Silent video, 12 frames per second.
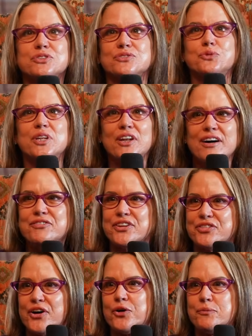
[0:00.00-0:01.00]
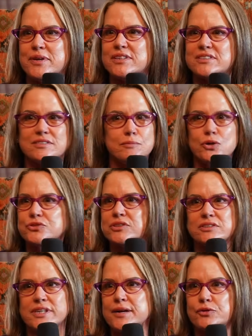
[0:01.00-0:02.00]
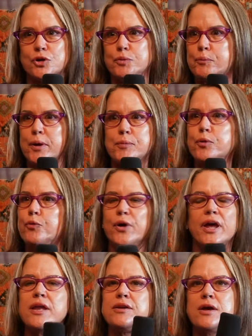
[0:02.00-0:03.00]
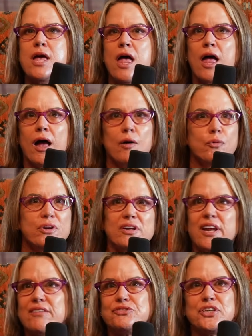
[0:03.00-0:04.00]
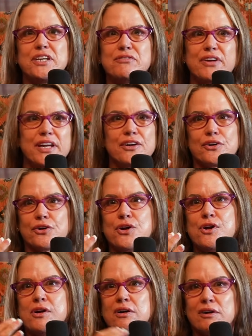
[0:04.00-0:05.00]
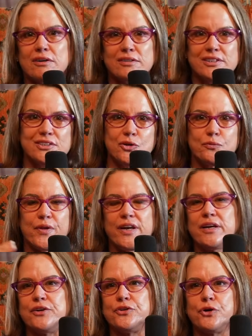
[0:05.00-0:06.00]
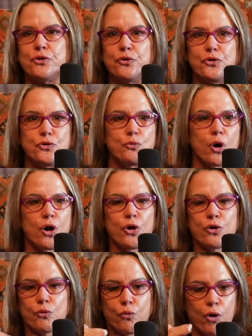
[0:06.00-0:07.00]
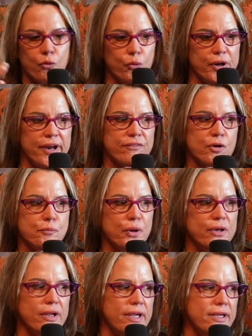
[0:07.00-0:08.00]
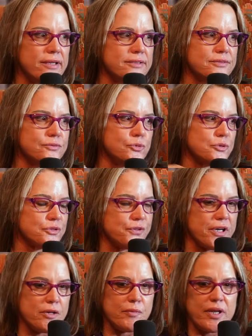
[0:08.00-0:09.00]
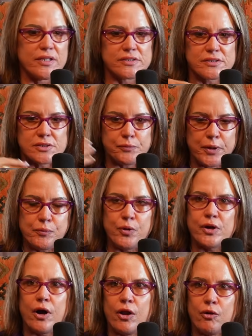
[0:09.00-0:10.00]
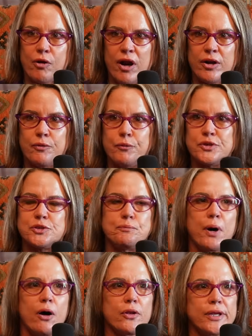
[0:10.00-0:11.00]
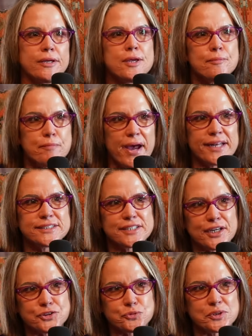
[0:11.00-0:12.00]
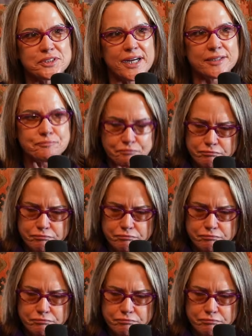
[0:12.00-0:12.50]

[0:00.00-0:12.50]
We loved it though. I mean, most of the same group of people went. We didn't have TV or, you know, they didn't know who you were or whatever. But what was funny to me is the people in Colorado. I went to Polly Madden's house one time.